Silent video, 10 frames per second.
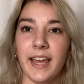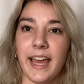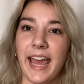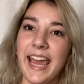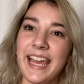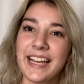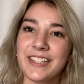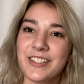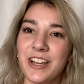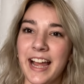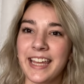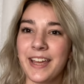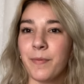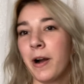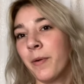Hey, it's
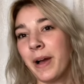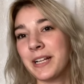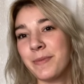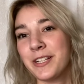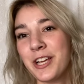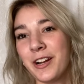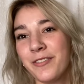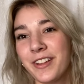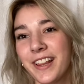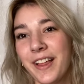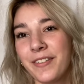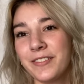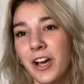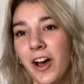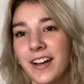Jackie and welcome back to my channel for the love
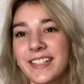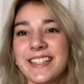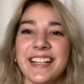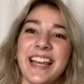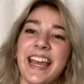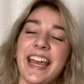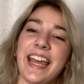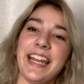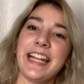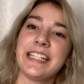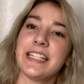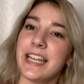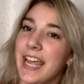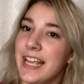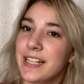of dogs. And in
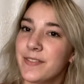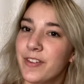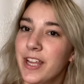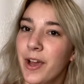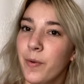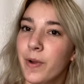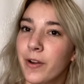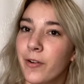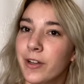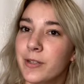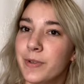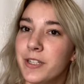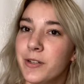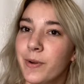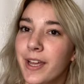today's video, we are going to be
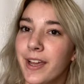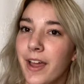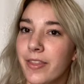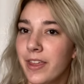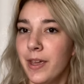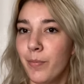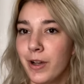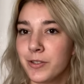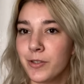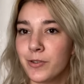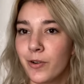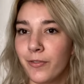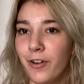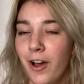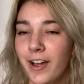doing the Brussels
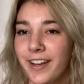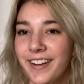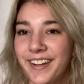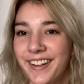Griffon.